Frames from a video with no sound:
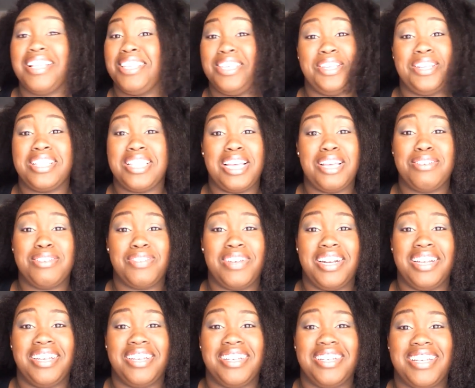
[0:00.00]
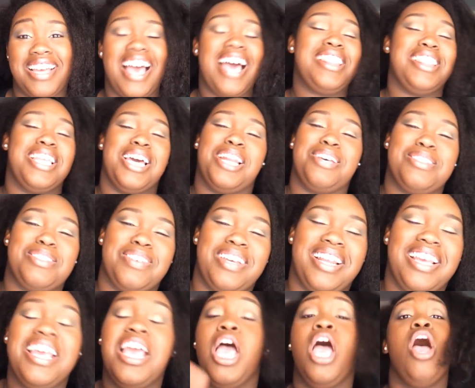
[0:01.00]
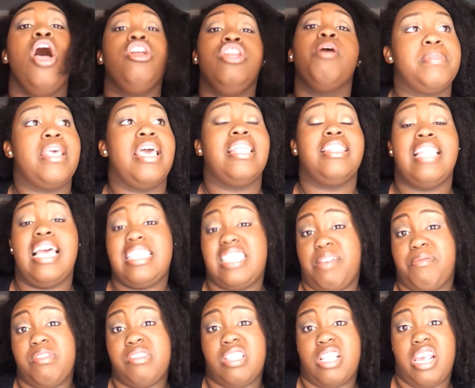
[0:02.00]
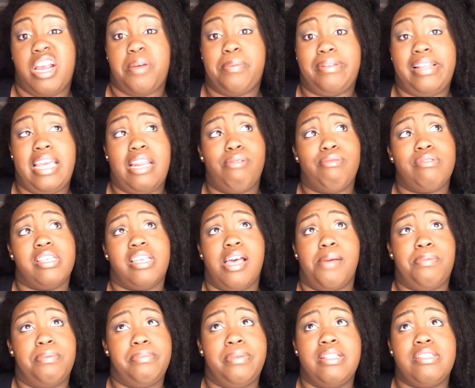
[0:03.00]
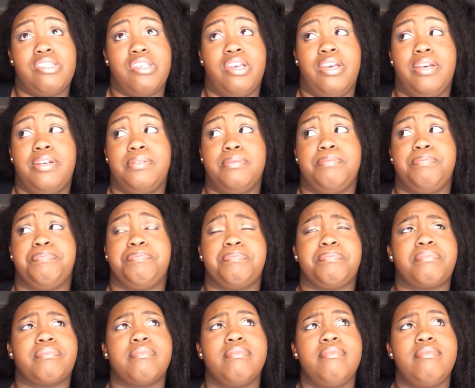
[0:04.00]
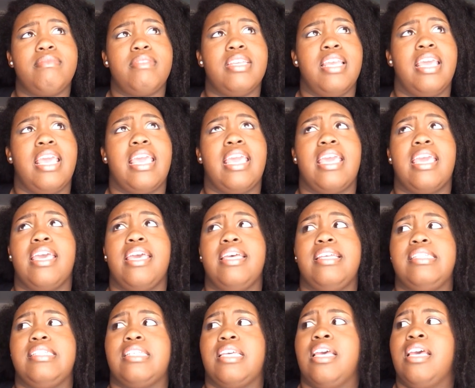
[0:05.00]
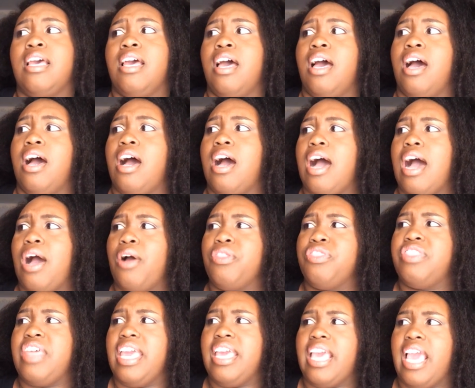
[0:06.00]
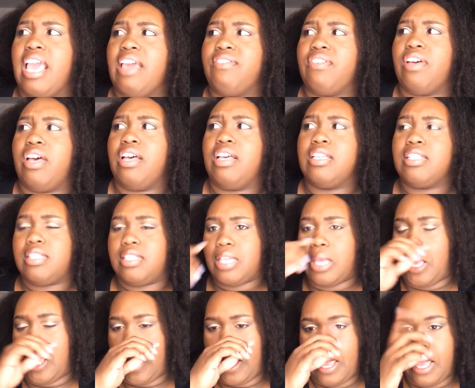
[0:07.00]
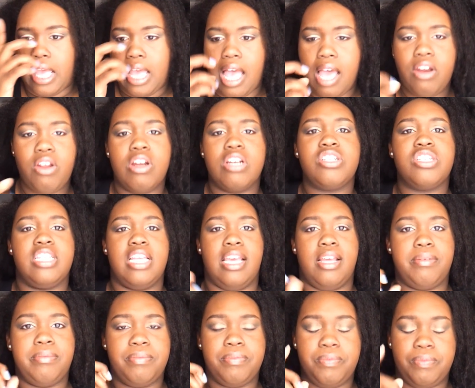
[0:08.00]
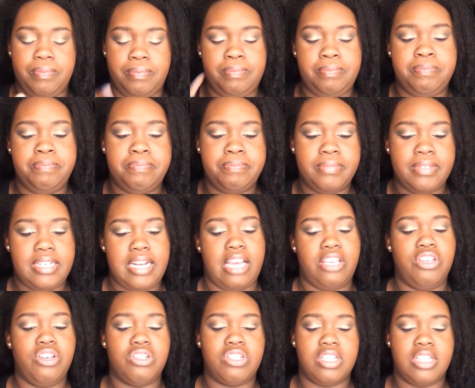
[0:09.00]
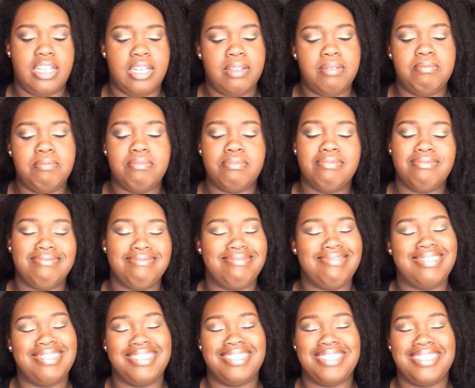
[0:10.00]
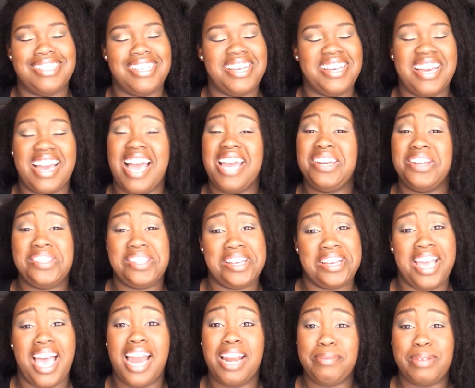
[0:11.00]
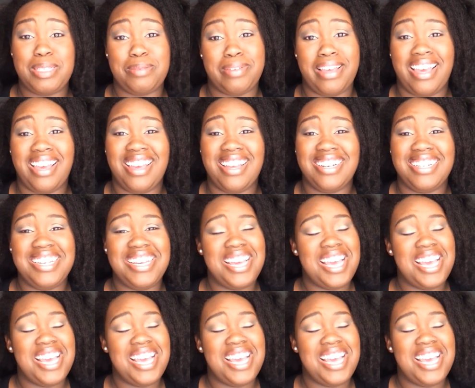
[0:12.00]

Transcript: You didn't think it was funny? I thought it was funny. No, last time I was on an airplane, it was a couple months ago, and they gave us, I don't understand. Now, usually, I know the economy's bad.